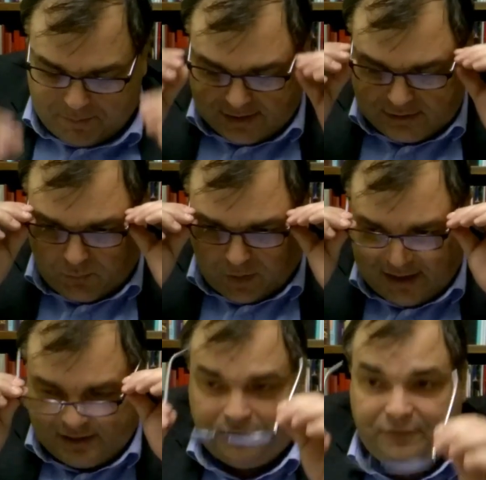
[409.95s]
best
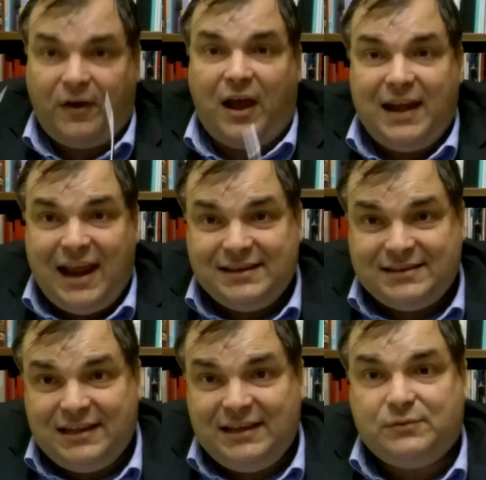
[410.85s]
way to finance
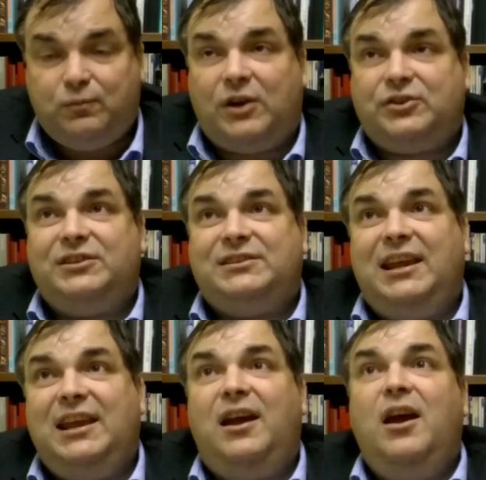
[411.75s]
these watches
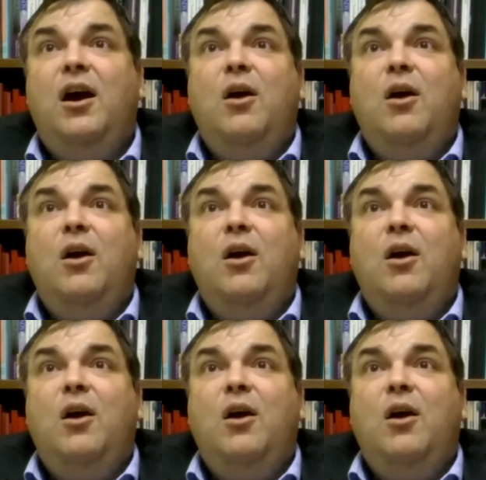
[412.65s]
here